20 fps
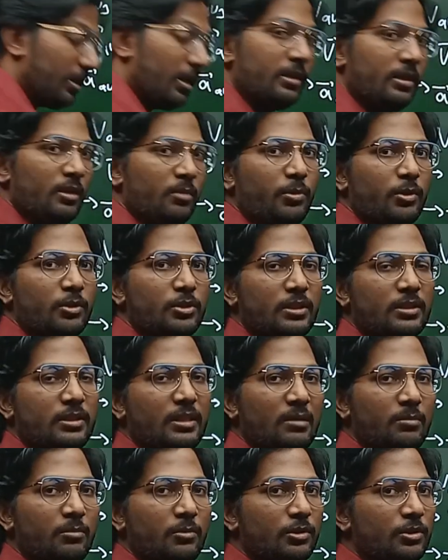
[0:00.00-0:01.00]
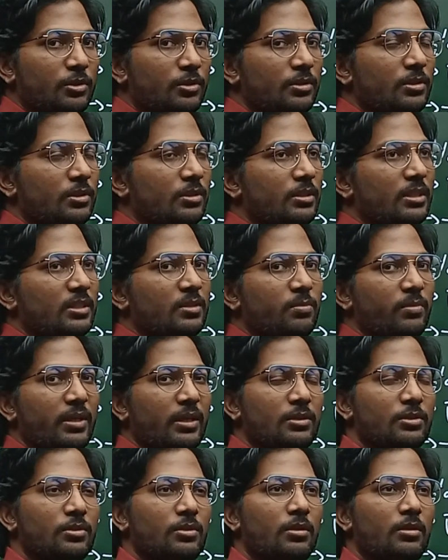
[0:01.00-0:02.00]
under projectile motions, just
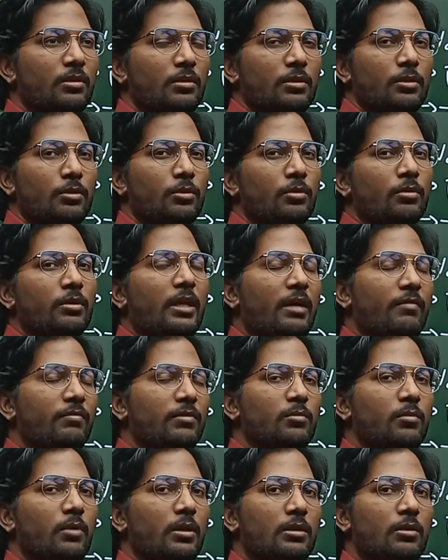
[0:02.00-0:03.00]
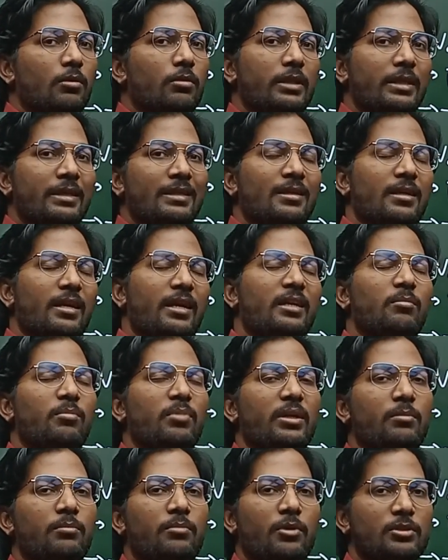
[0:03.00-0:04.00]
make sure you don't have to work out inclined
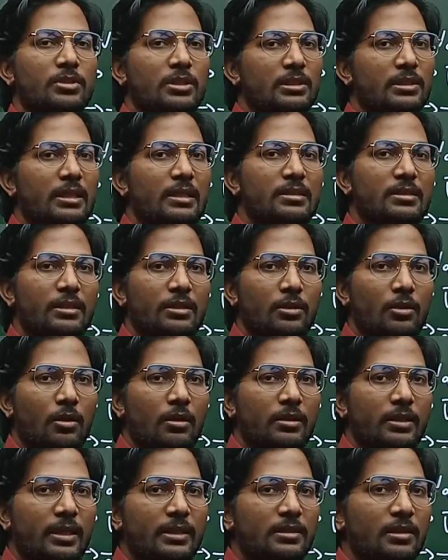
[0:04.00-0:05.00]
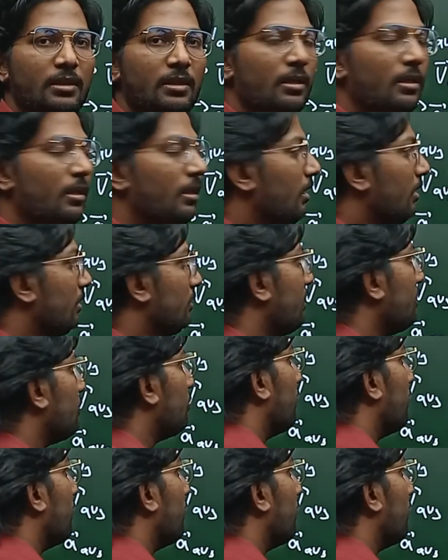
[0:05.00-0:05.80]
plane projectiles and all that. Just